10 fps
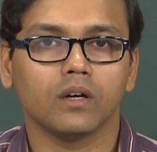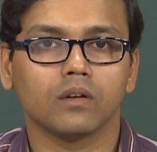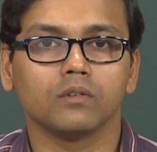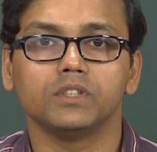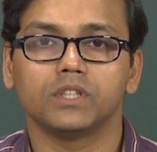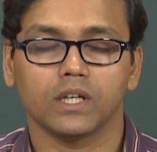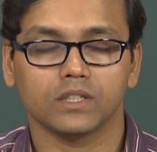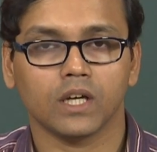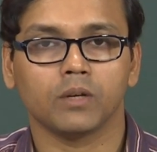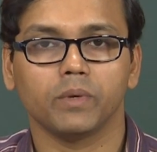uh, which
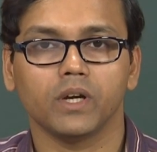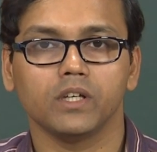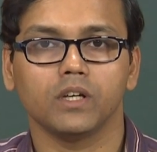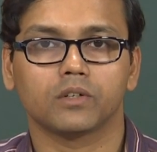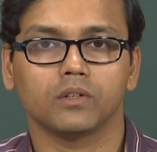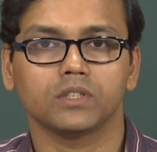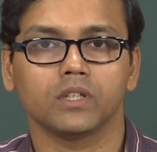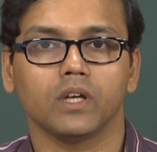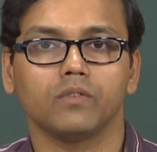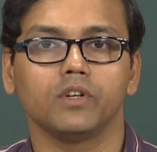has unpaired electrons
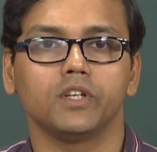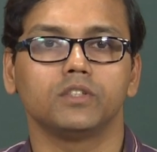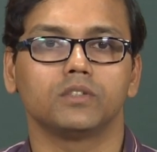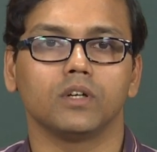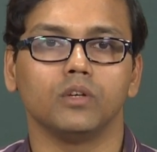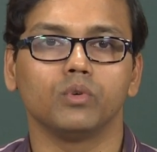and therefore, it is uh,